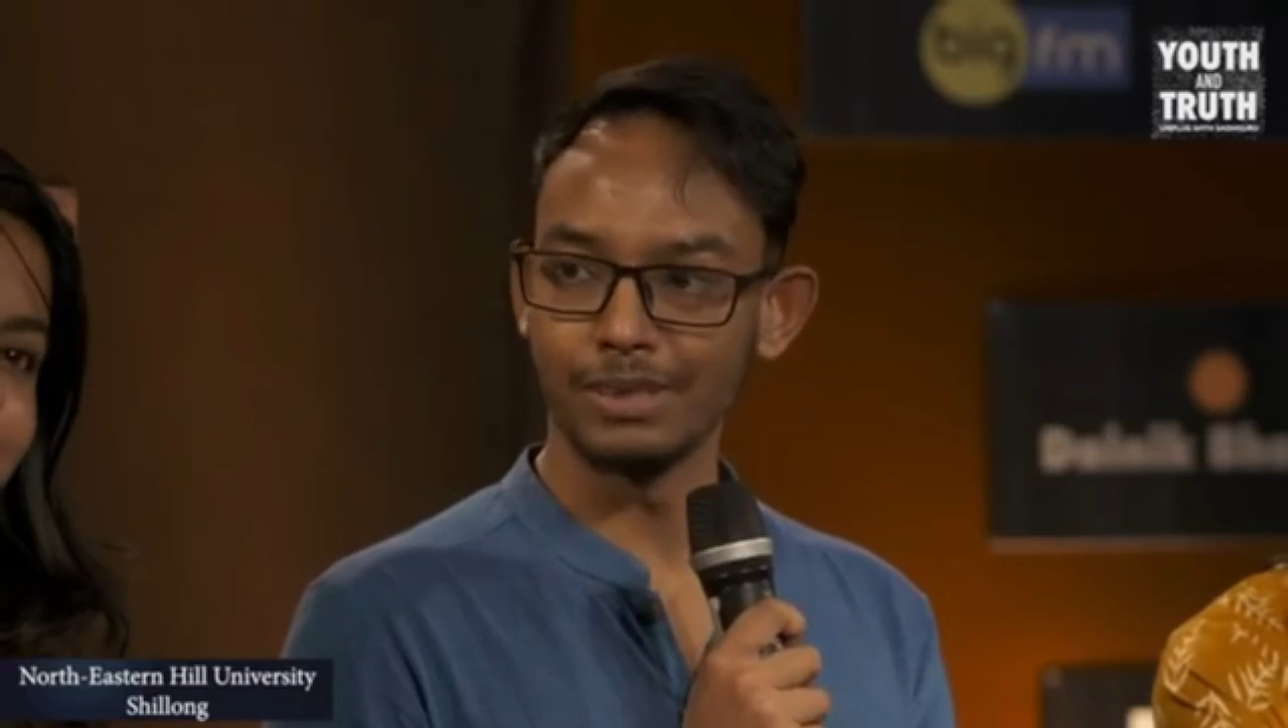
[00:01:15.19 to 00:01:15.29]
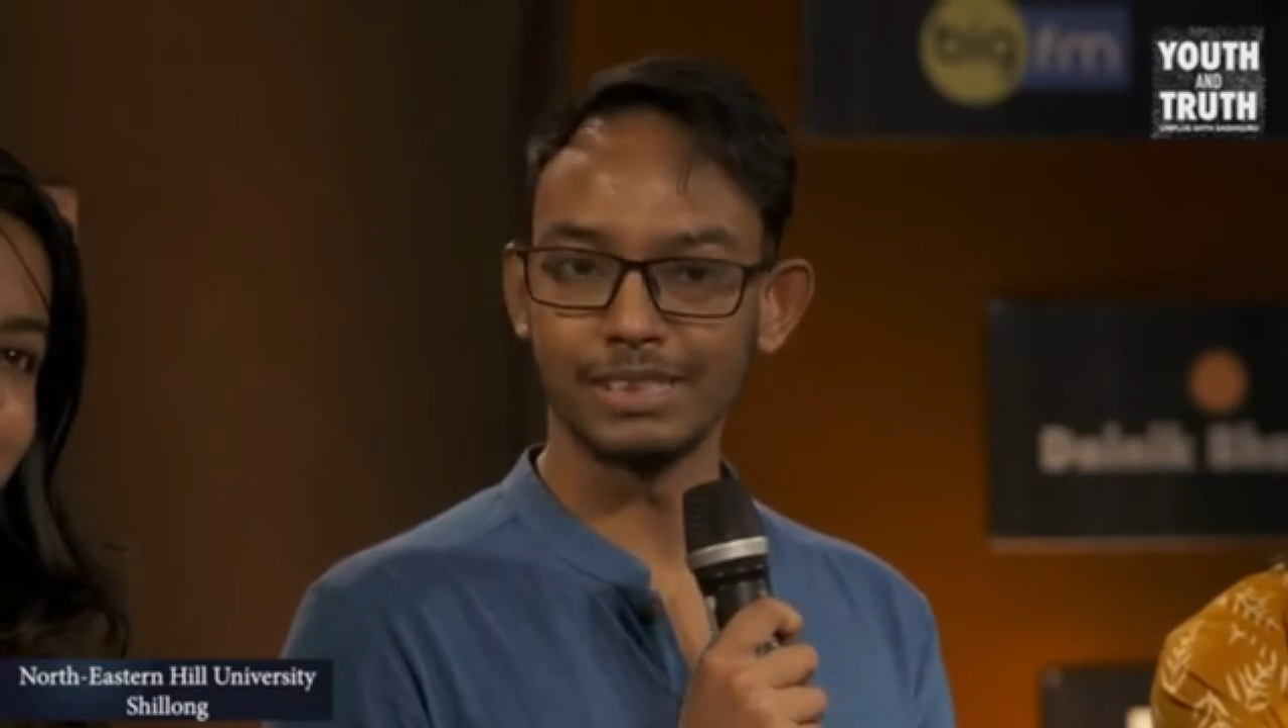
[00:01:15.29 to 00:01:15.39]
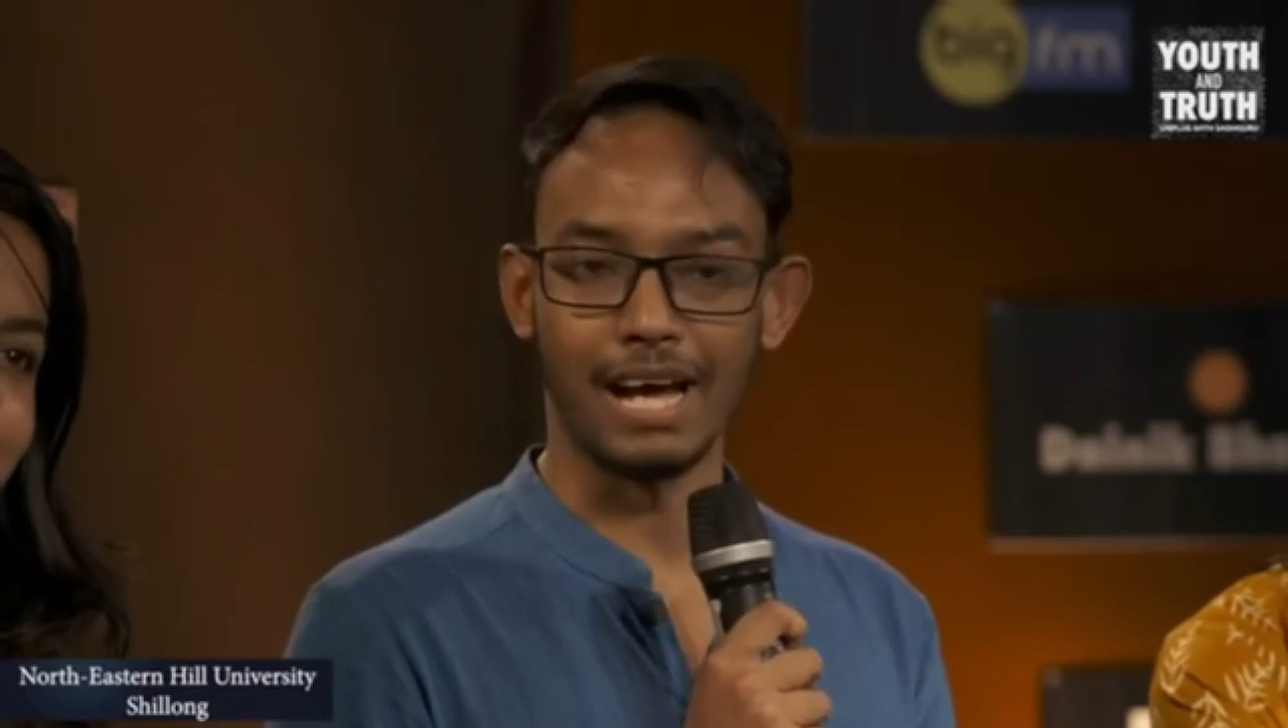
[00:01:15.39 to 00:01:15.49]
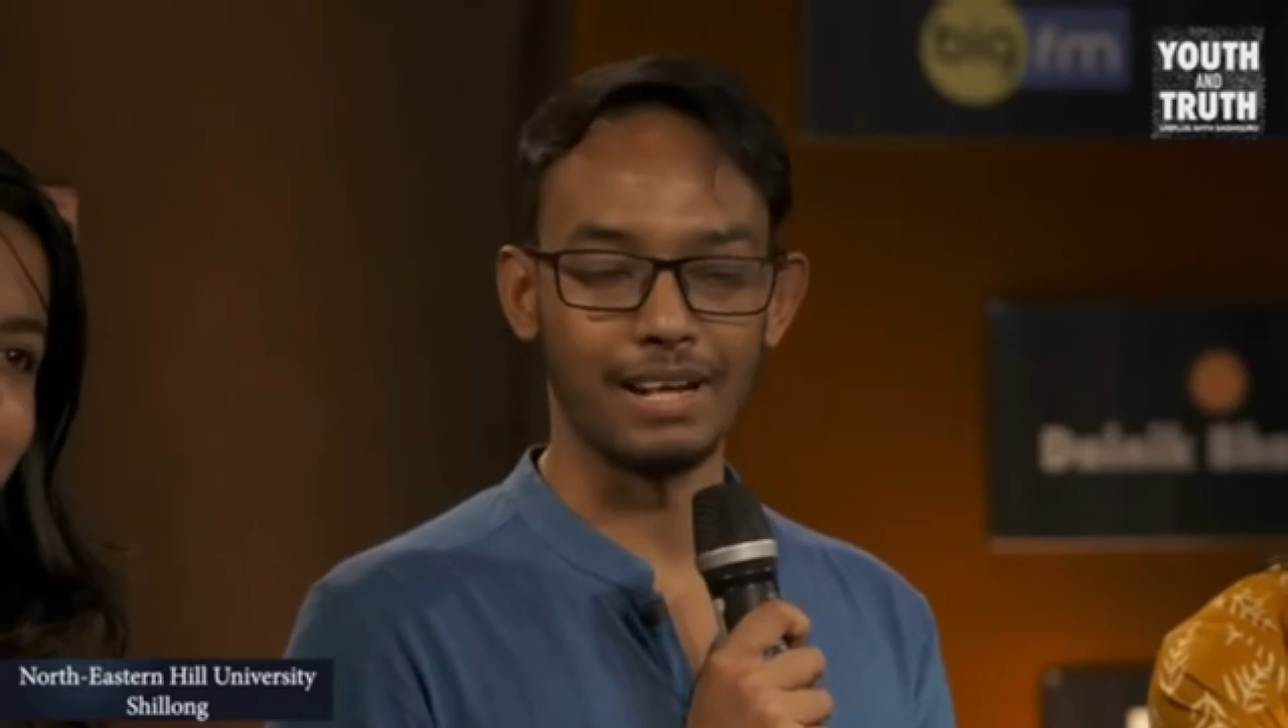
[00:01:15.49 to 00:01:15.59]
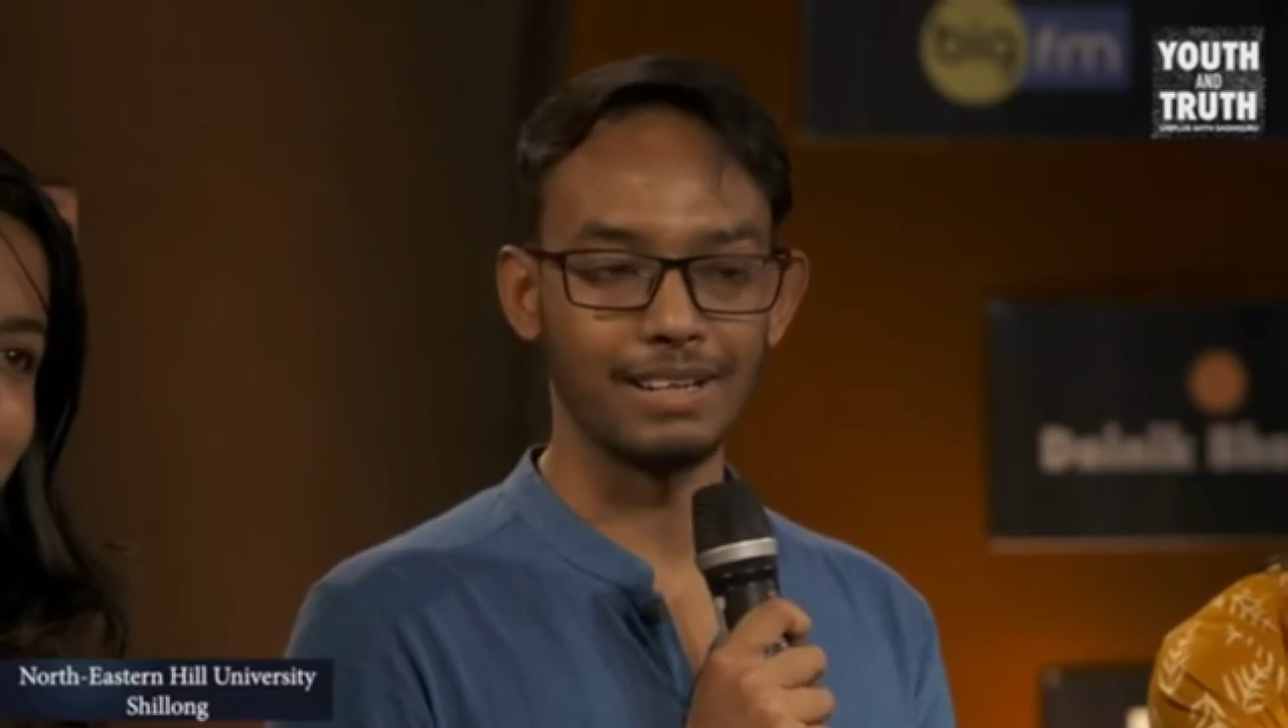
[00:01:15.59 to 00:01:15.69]
is
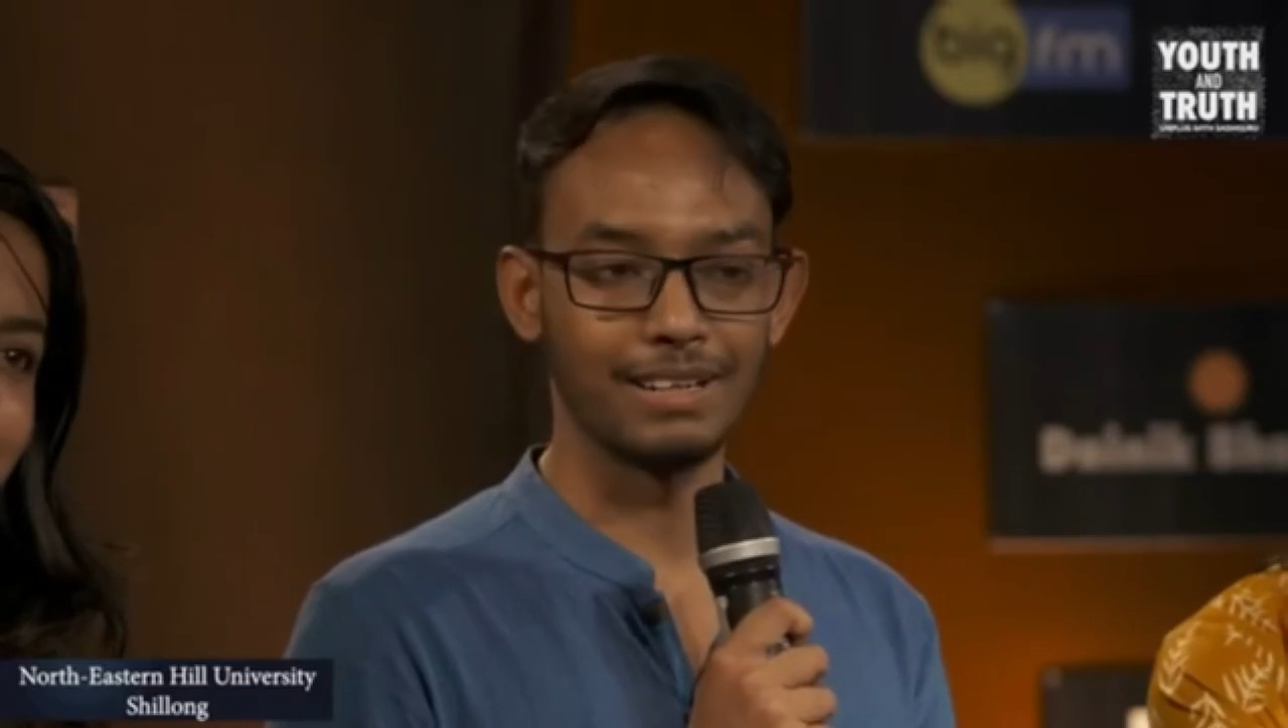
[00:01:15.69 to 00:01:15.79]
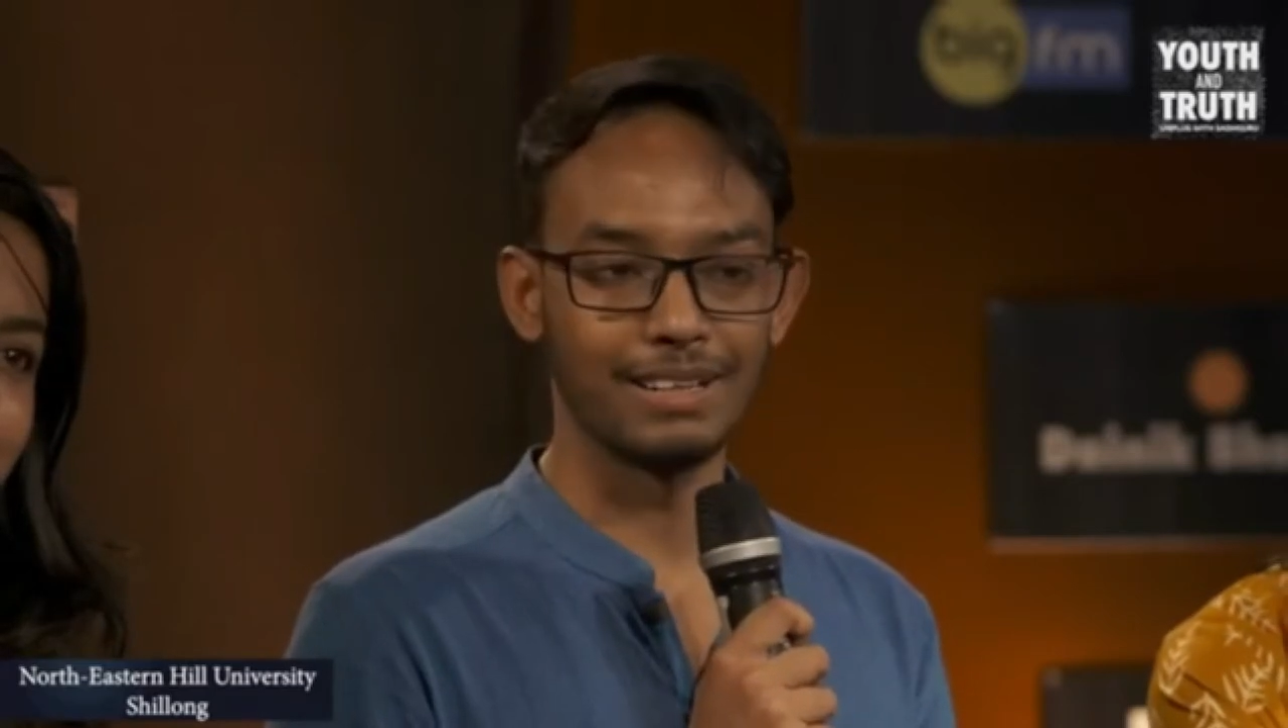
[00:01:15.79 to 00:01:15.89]
that